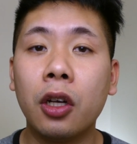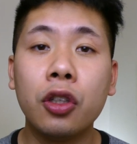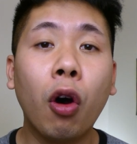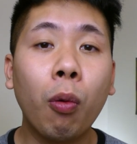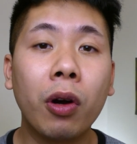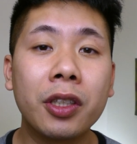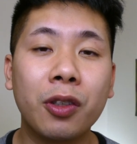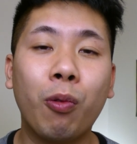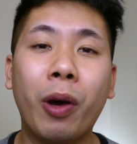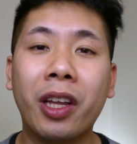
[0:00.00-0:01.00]
No
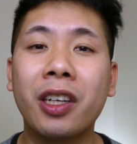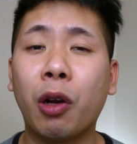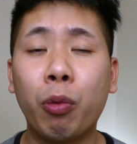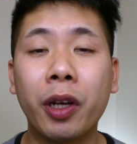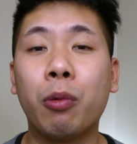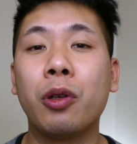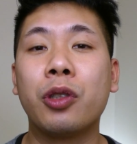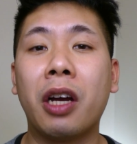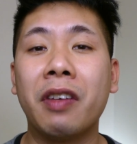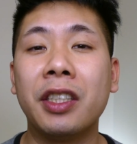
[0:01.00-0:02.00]
words whether the rear wheel
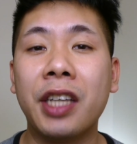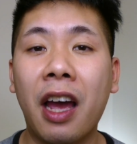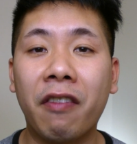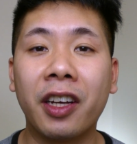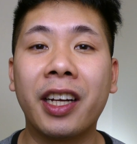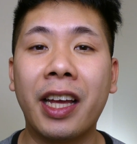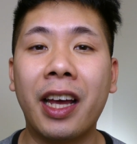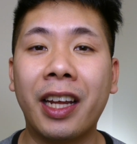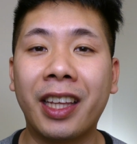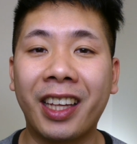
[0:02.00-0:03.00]
drive is ever going to get
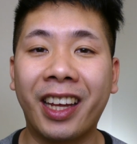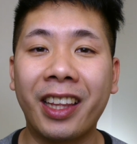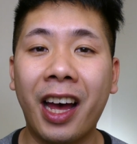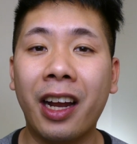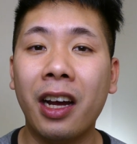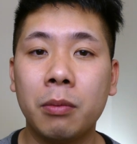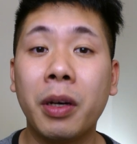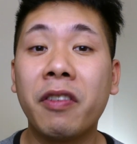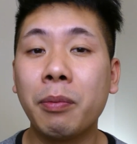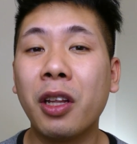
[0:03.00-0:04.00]
anything like that
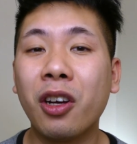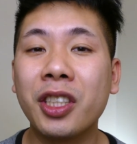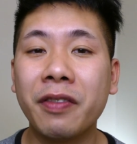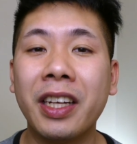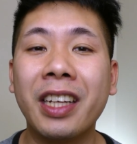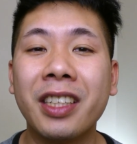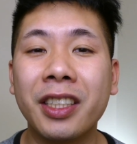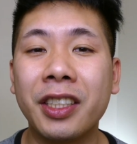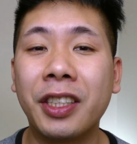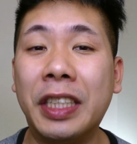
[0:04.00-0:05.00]
but from the looks of it it
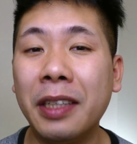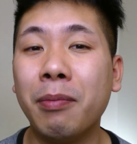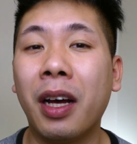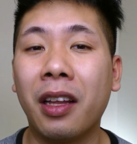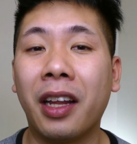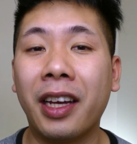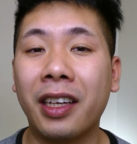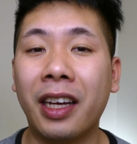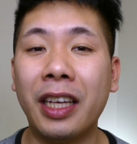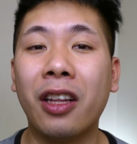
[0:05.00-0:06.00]
doesn't seem
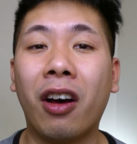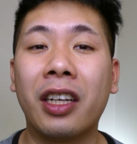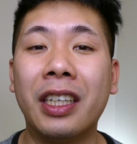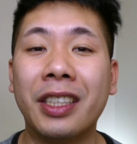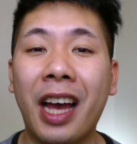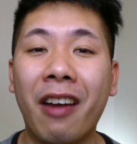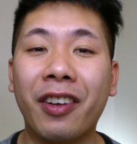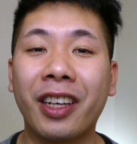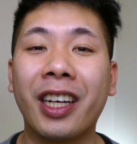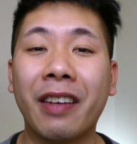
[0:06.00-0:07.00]
like Elon is
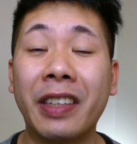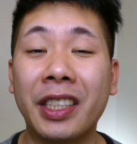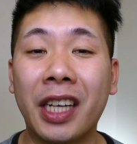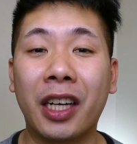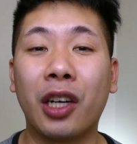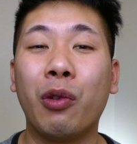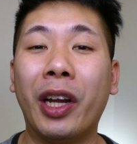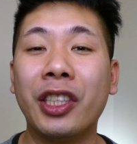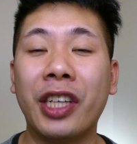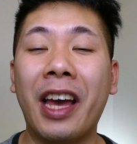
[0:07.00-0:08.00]
ever going to give the standard
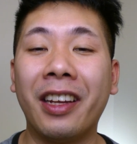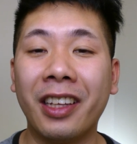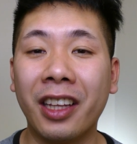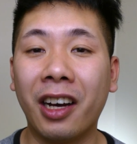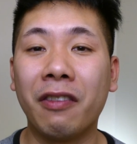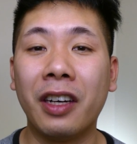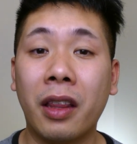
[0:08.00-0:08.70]
range any love.